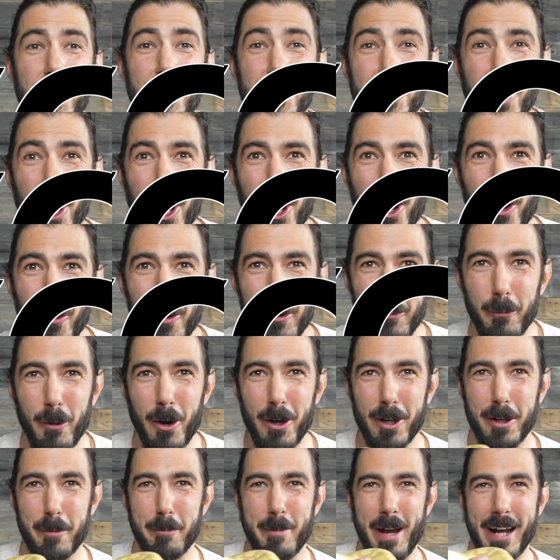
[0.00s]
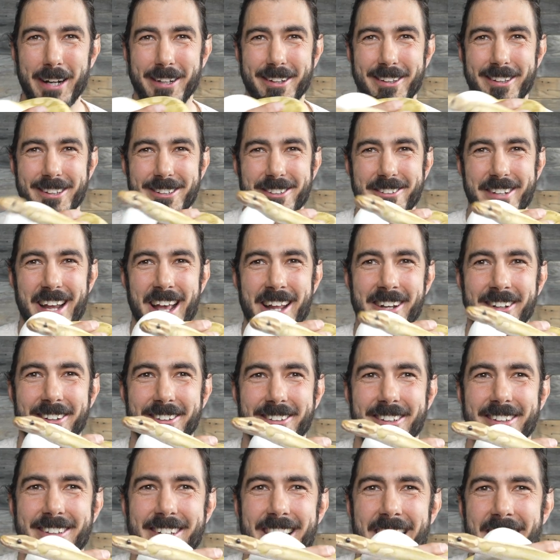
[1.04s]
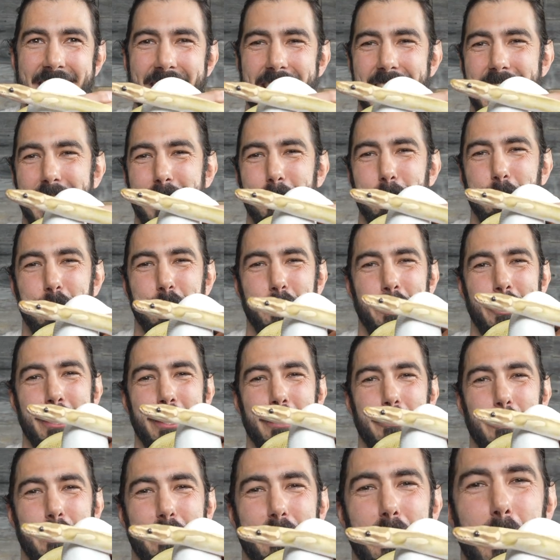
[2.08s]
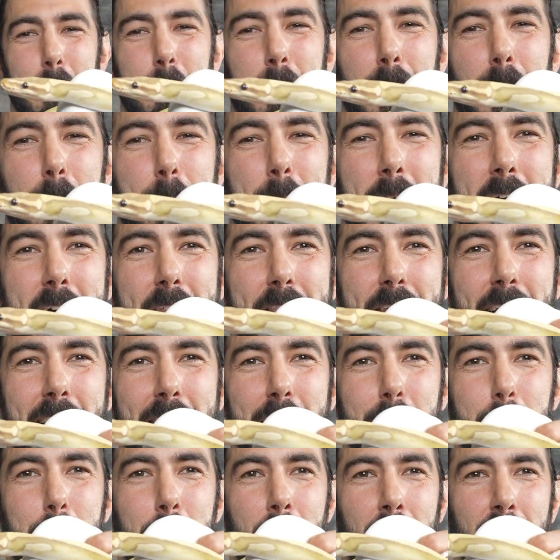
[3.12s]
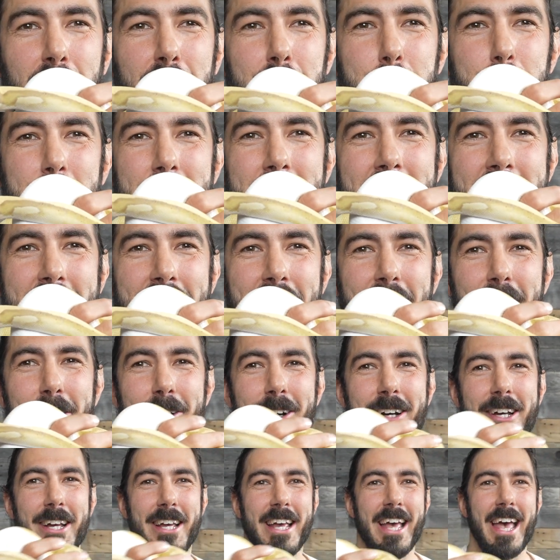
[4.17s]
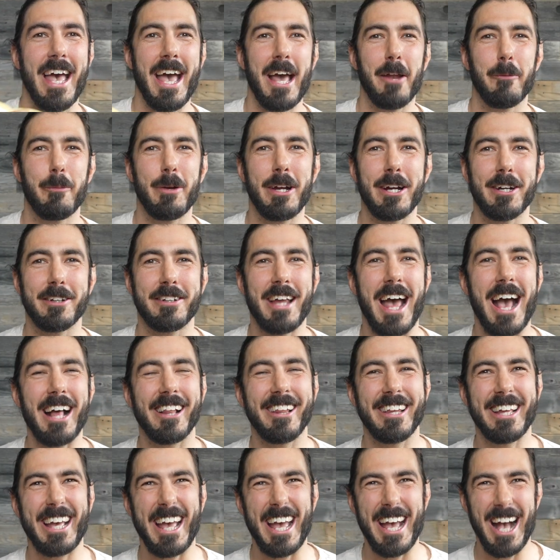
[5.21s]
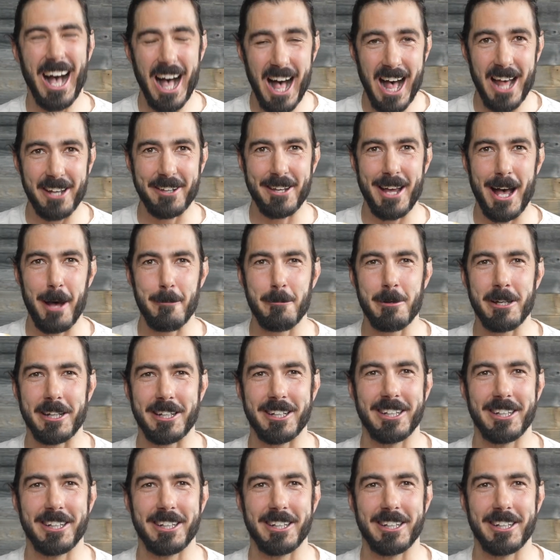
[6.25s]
Yo, and welcome back to the channel. Today I am joined with our ball python, Marlon Bonanno, and we are tackling a hot topic,